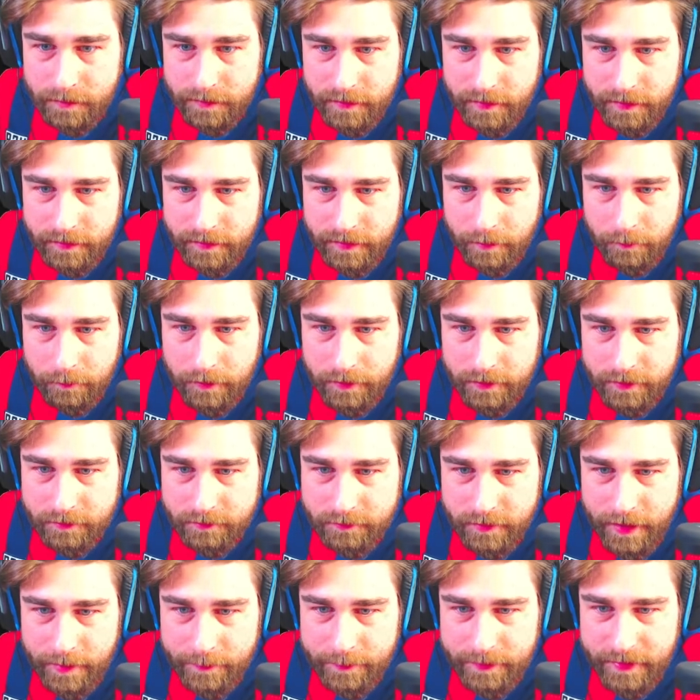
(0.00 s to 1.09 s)
I think I want to
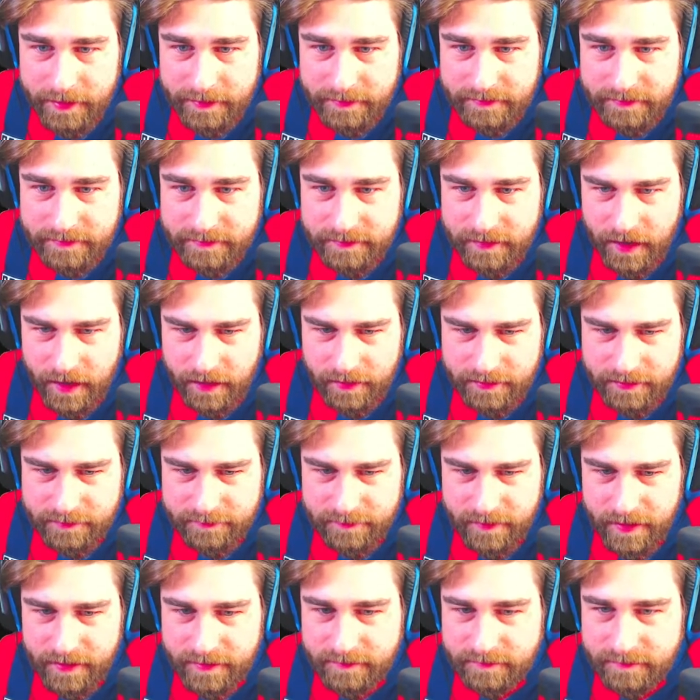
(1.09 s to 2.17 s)
drop that. No, that's
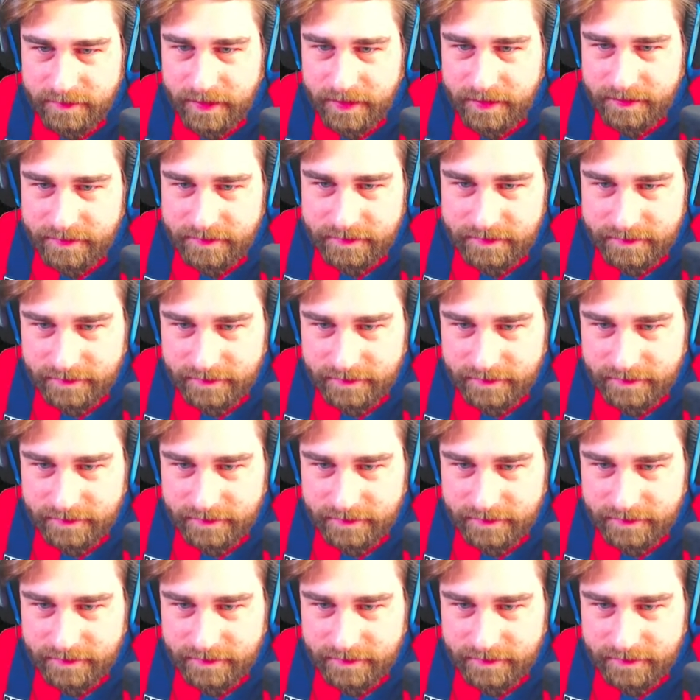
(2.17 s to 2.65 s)
fine, right?